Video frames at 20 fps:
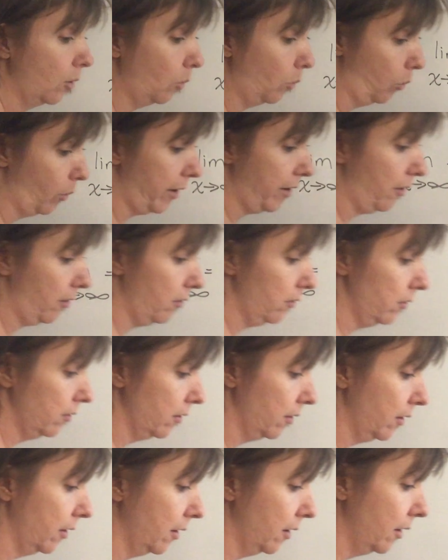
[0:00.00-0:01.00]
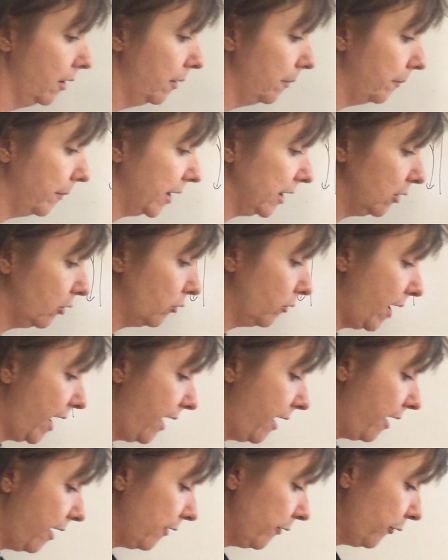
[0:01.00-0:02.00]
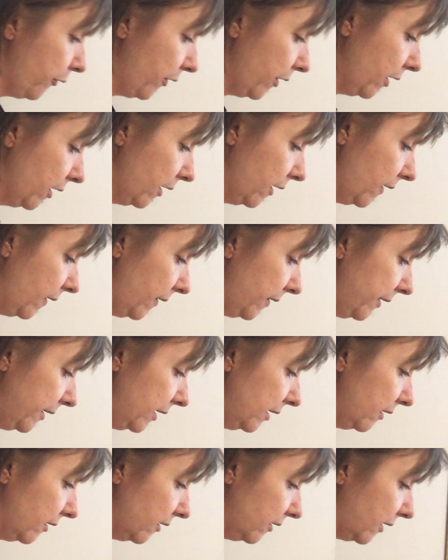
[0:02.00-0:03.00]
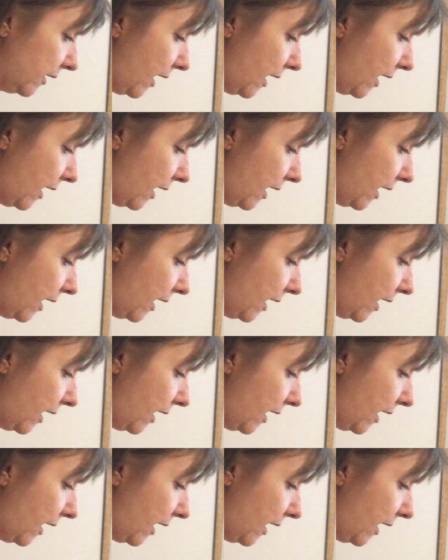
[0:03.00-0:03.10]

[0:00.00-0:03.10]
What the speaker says: Well, my graph is